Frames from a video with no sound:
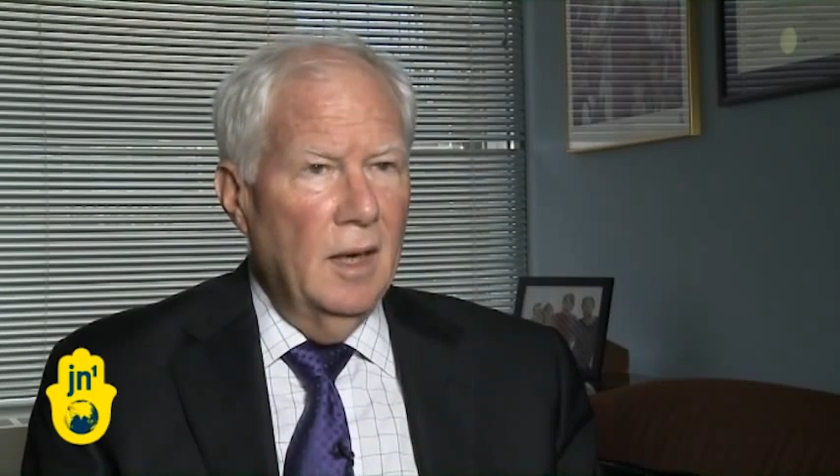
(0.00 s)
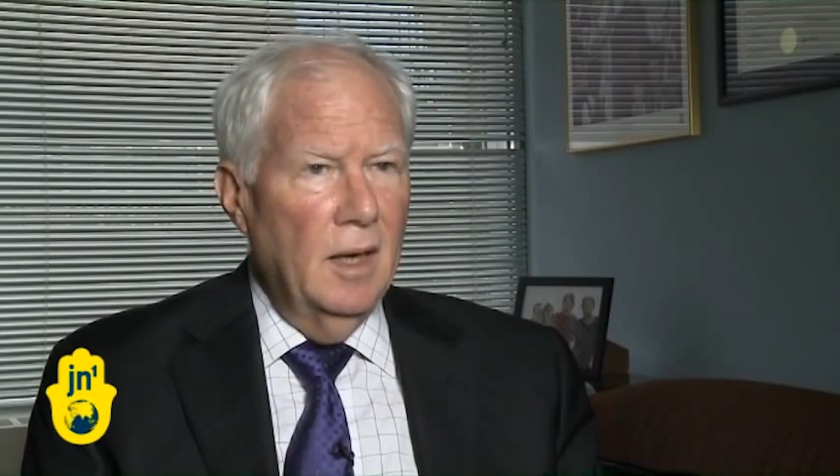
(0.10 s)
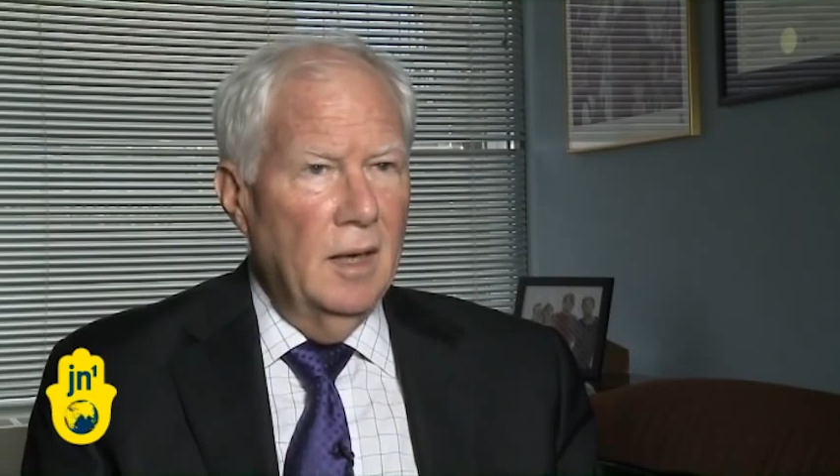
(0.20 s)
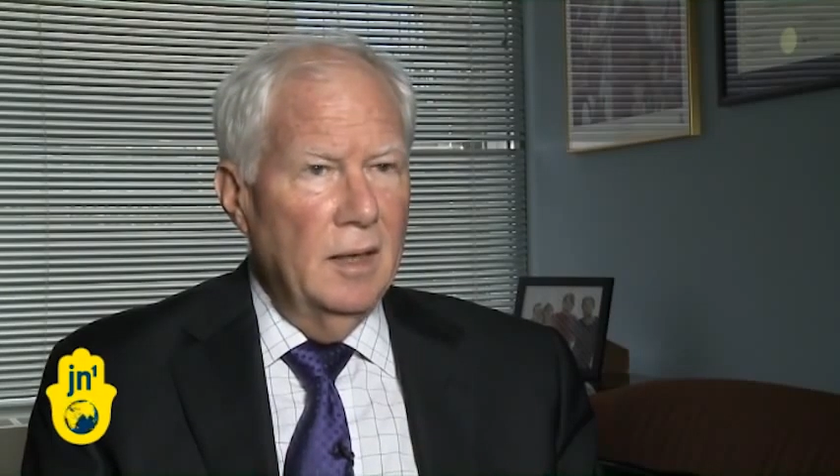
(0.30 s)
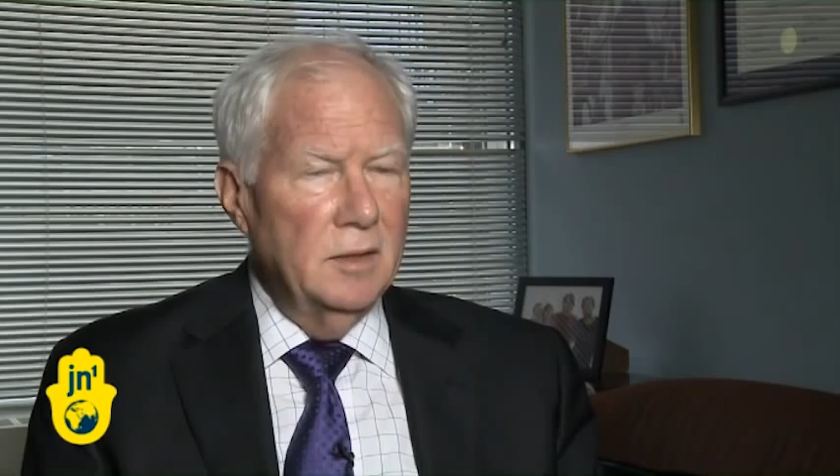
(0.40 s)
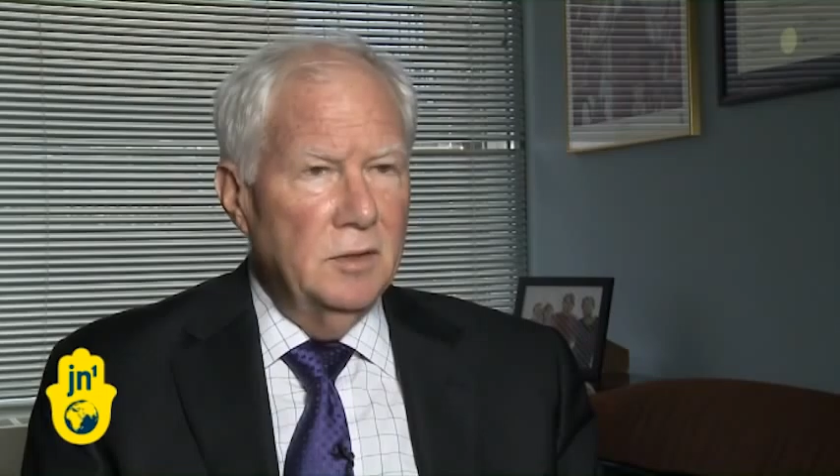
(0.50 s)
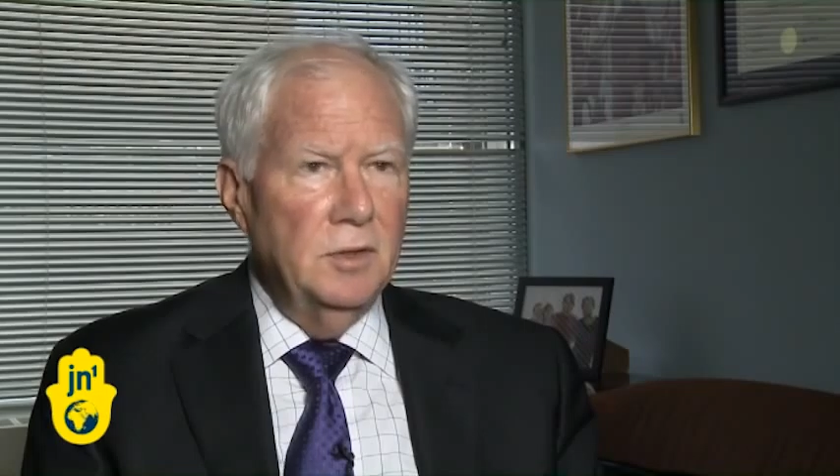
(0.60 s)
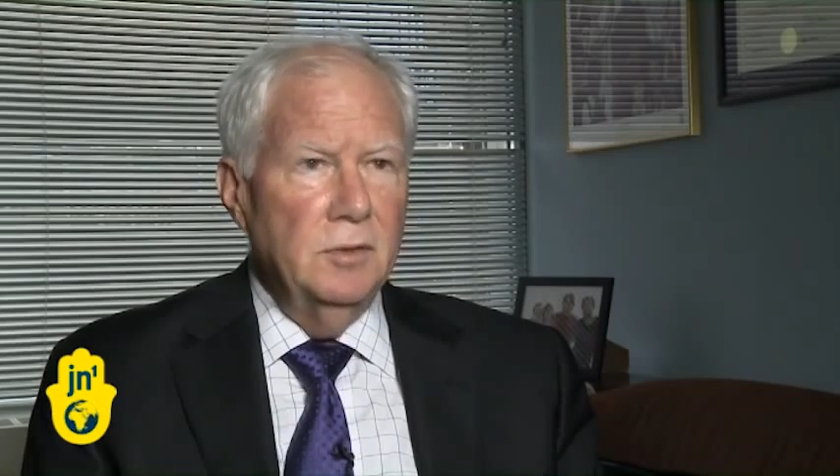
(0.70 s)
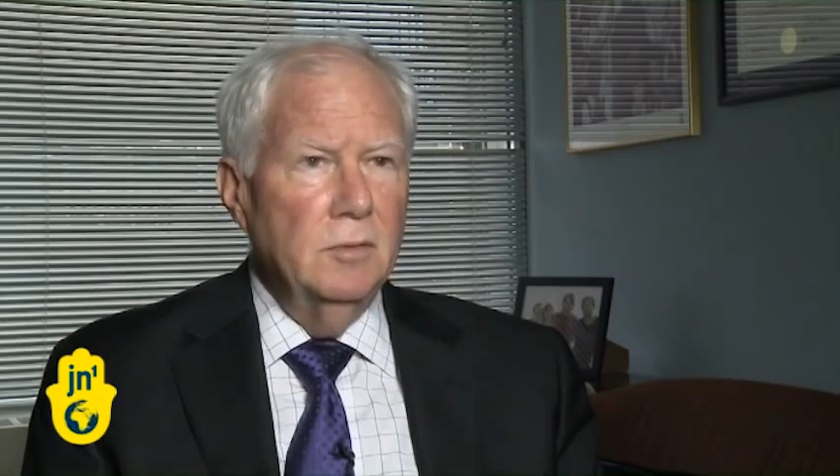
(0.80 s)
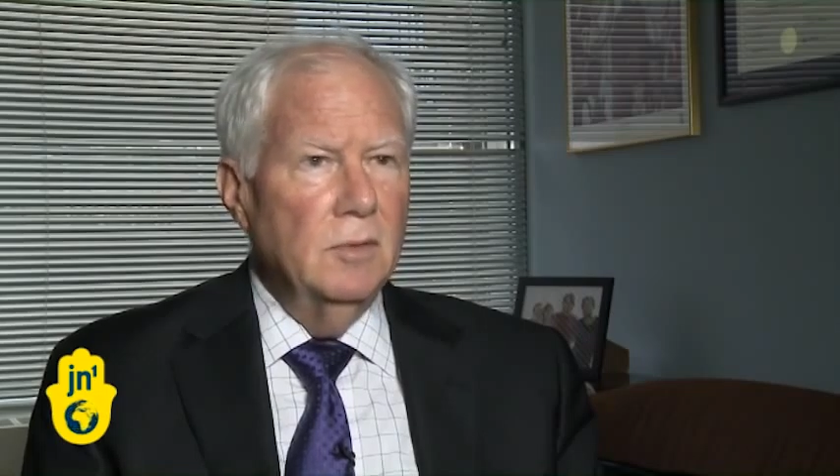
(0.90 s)
uh,
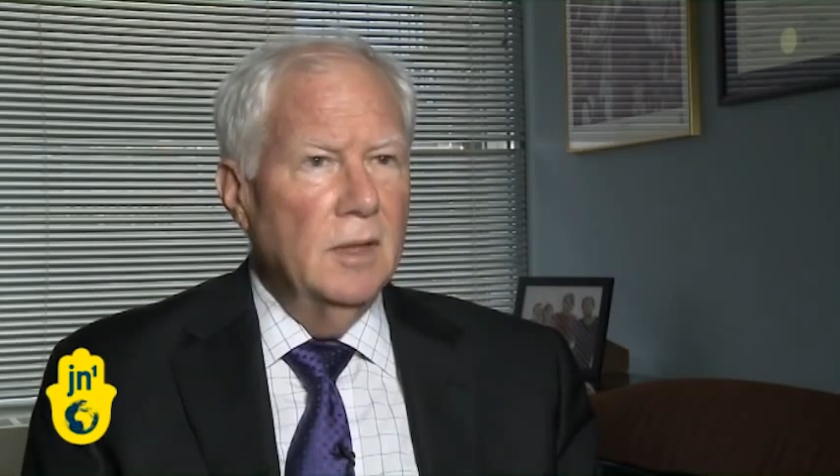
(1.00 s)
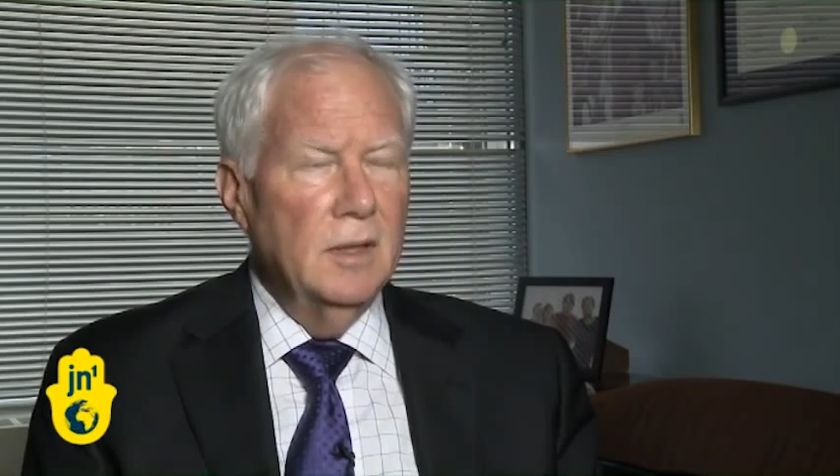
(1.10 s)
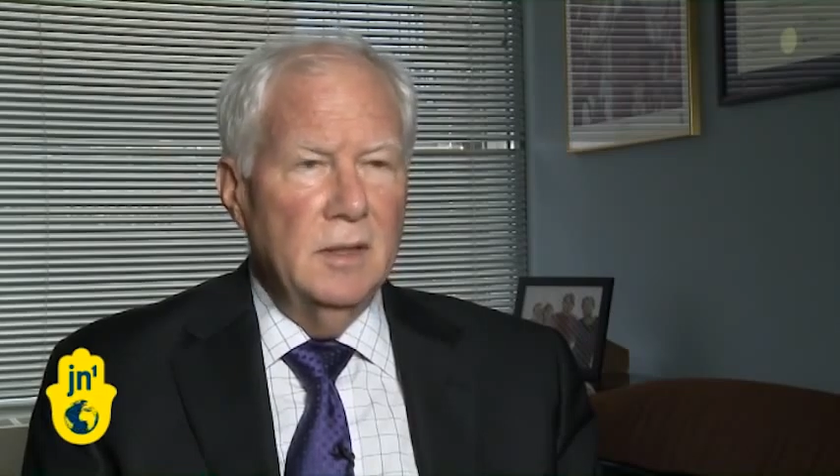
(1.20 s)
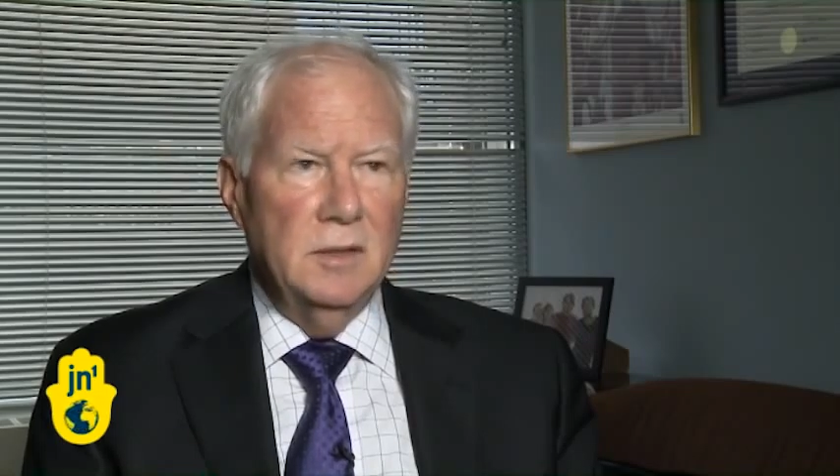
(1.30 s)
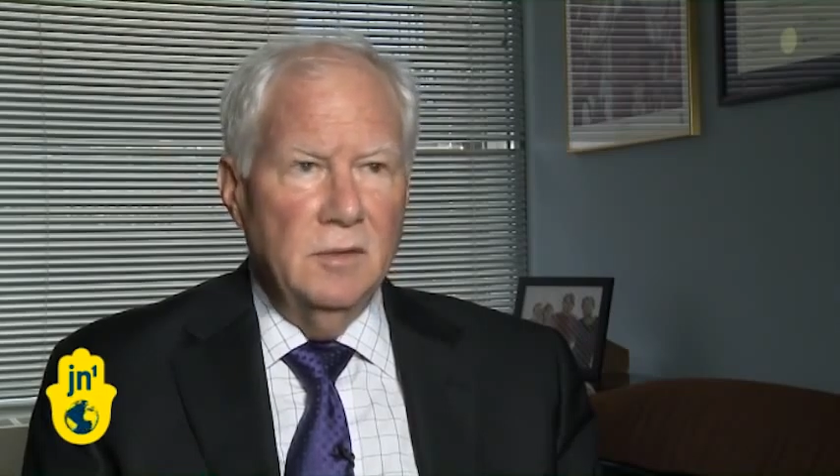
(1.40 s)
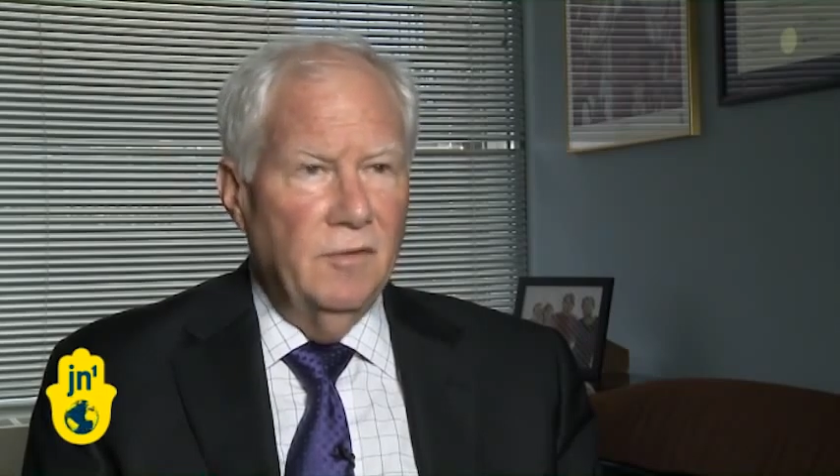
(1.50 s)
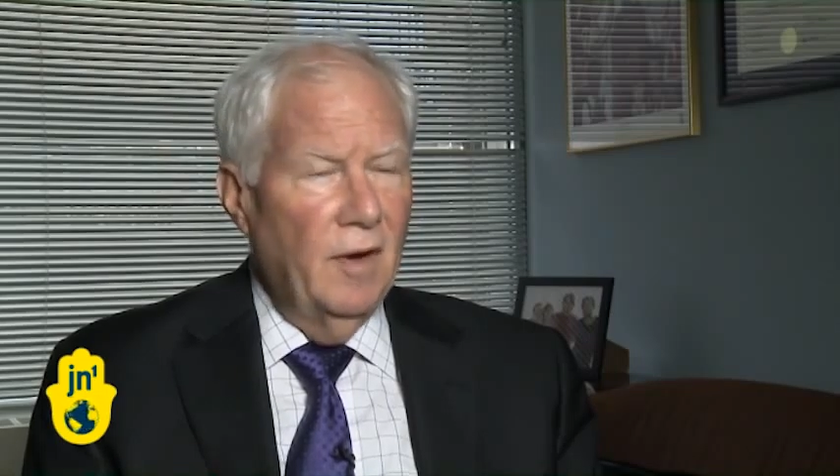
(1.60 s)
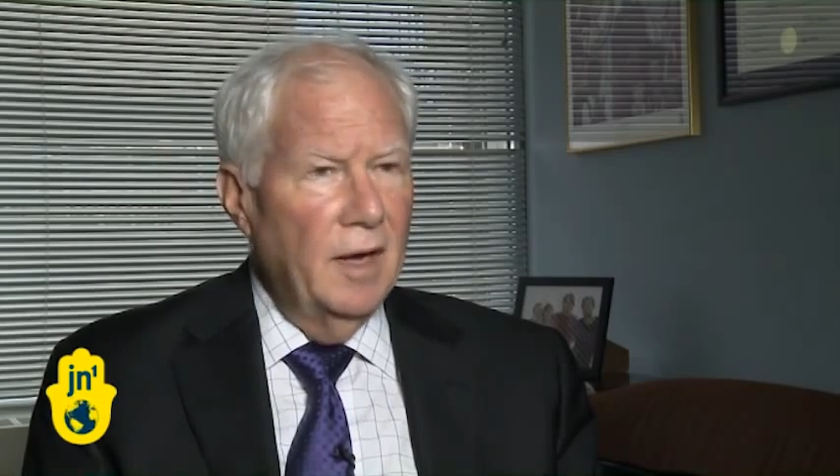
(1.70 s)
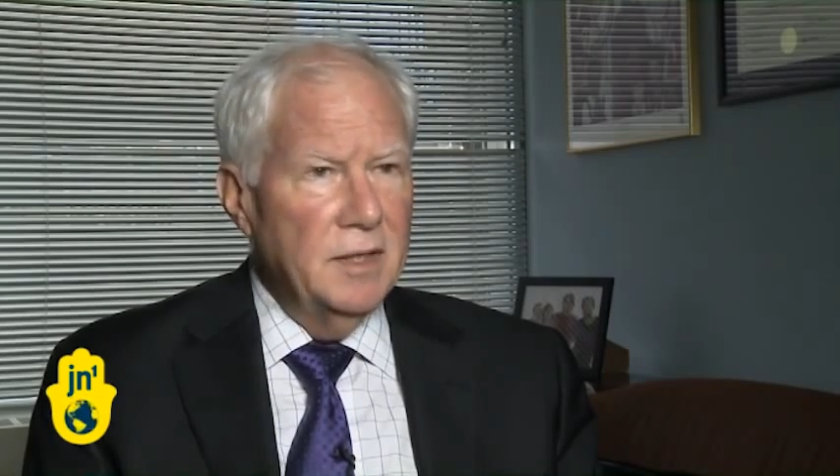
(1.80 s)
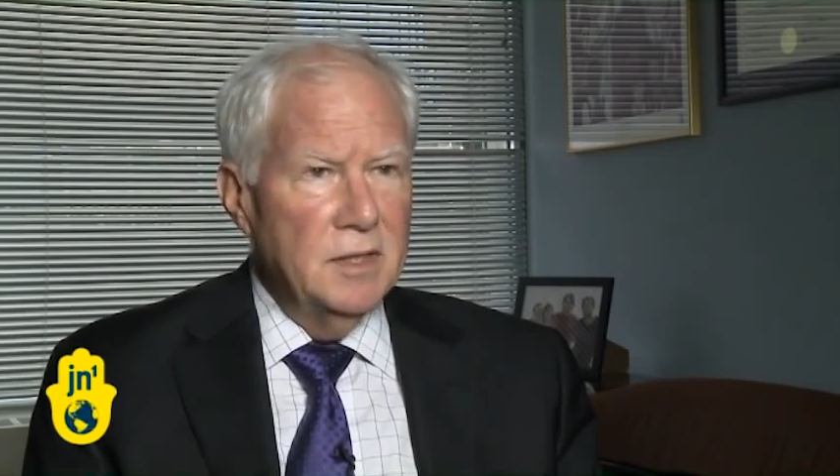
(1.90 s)
to, uh, to
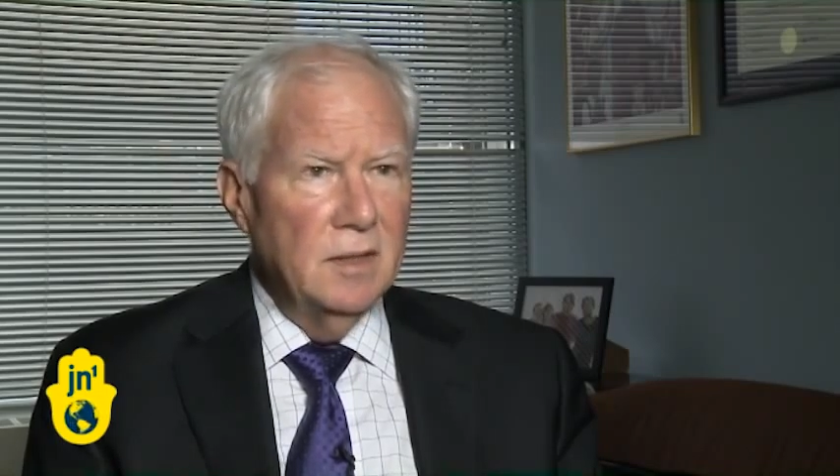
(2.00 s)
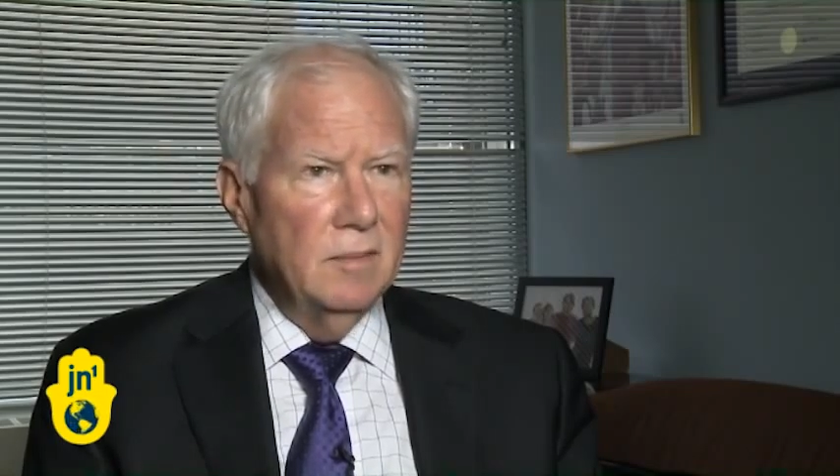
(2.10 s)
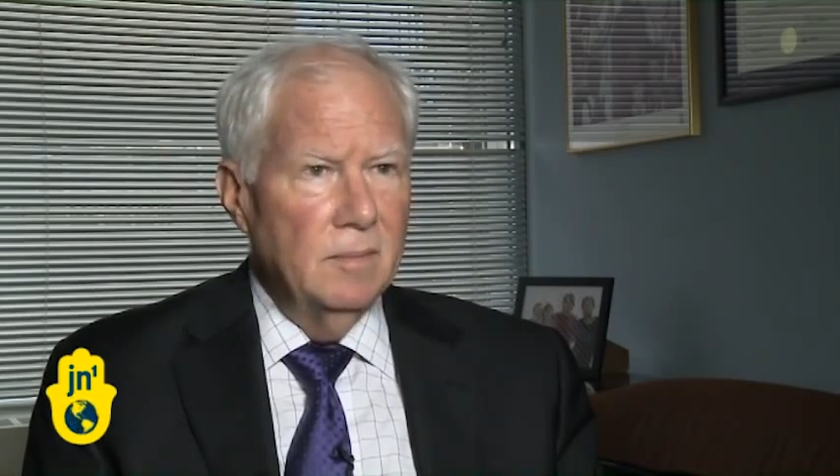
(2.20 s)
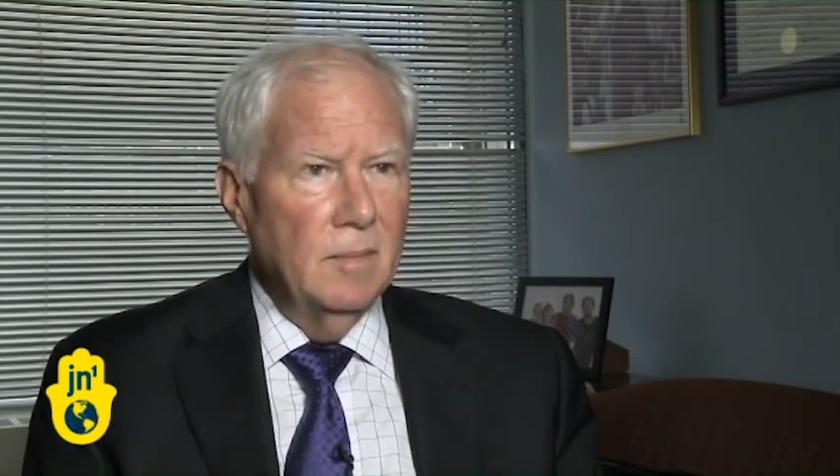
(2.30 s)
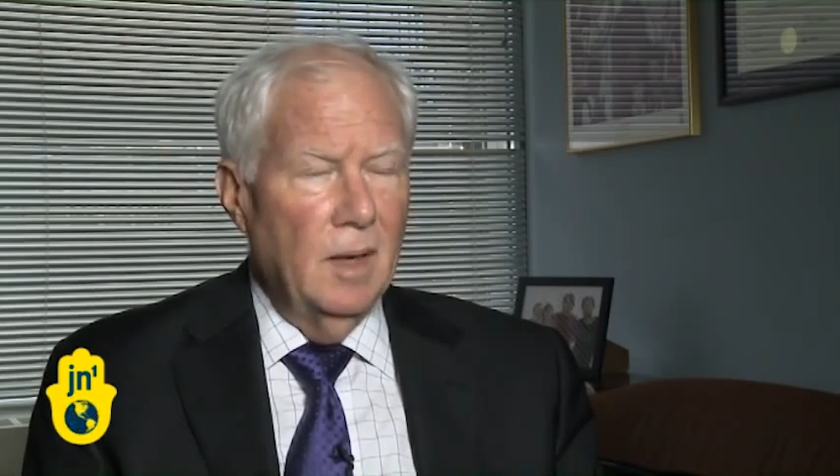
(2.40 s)
find some